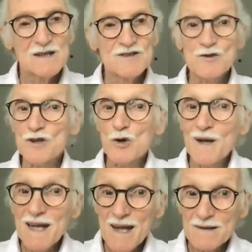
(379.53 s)
So you're
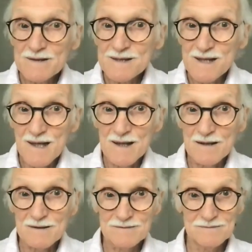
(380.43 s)
going
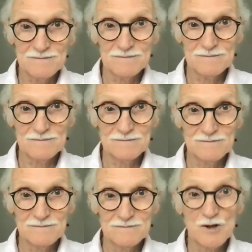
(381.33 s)
LCL.
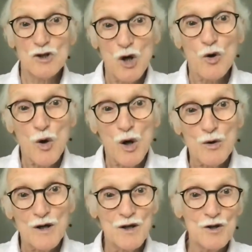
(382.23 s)
You're
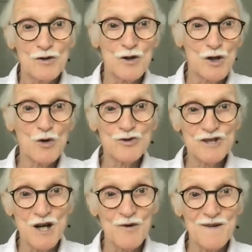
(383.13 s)

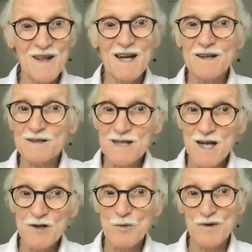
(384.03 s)
co-sharing that
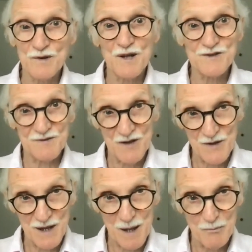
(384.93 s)
container with lots of
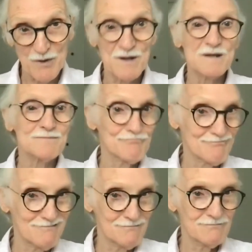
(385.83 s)
other companies.
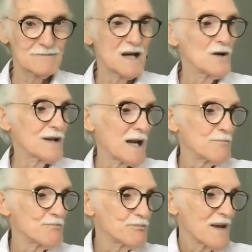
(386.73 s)

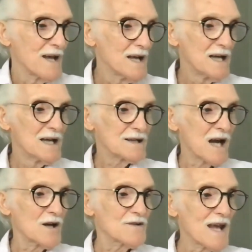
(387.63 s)
Okay.
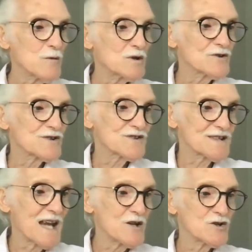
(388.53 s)
Now, they will just
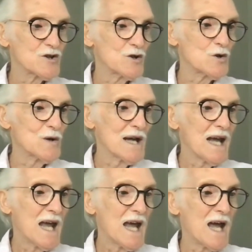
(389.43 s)
say to you
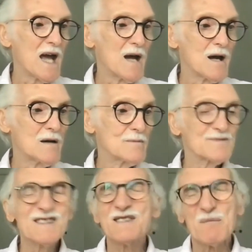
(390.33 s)

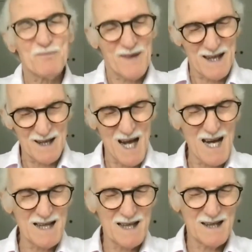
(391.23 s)
something
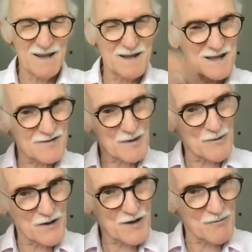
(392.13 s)
like, this is from
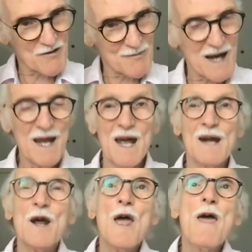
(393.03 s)
the top of my head,